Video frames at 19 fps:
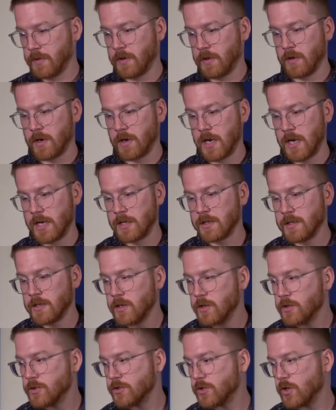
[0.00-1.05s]
All right,
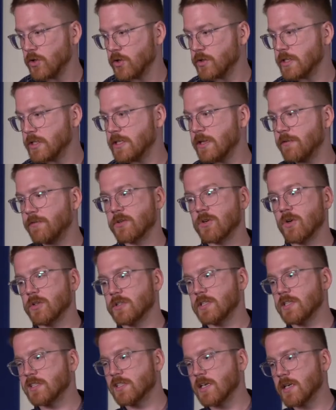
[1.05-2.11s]
so the
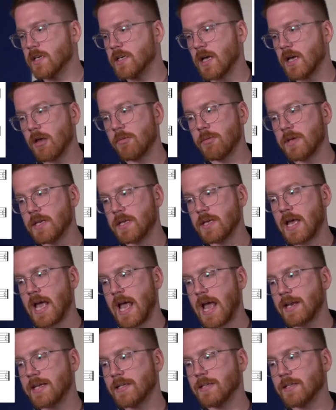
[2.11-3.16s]
difficulty is going to come in
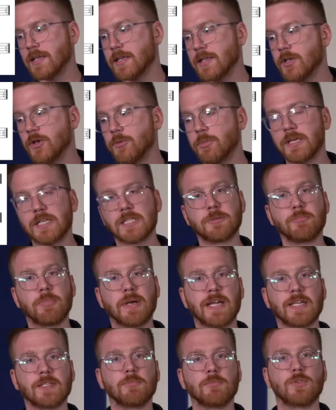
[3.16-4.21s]
adding the little bit of
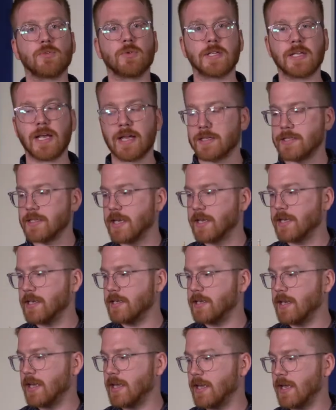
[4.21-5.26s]
space between that
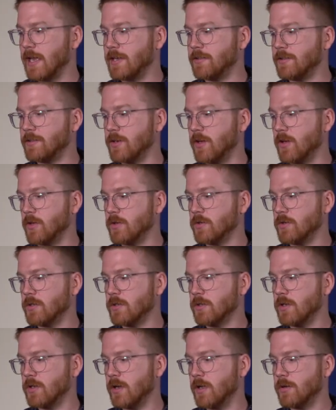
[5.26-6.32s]
second eighth note
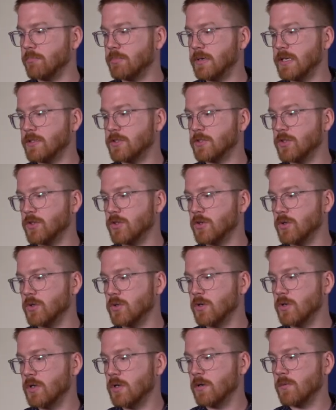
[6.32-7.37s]
on beat 2,
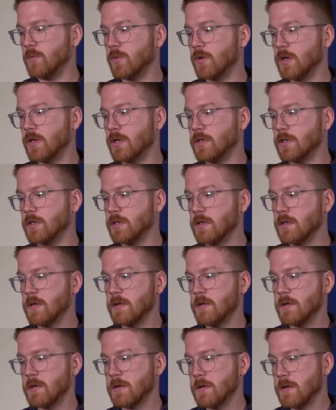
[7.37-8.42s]
1,
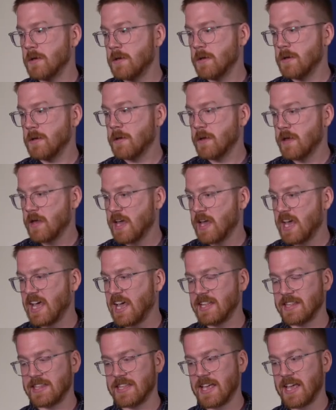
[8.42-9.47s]

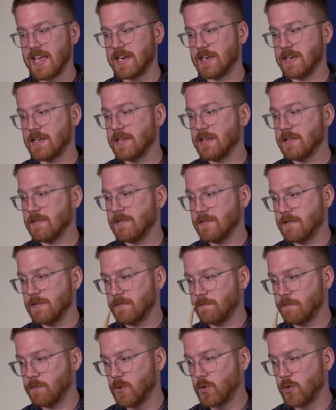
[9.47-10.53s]
and then
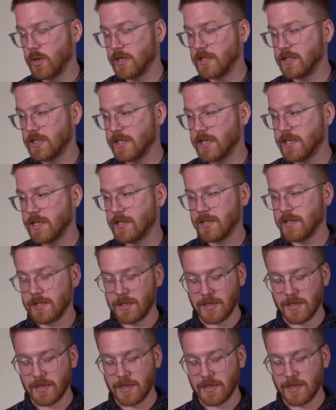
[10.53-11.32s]
quickly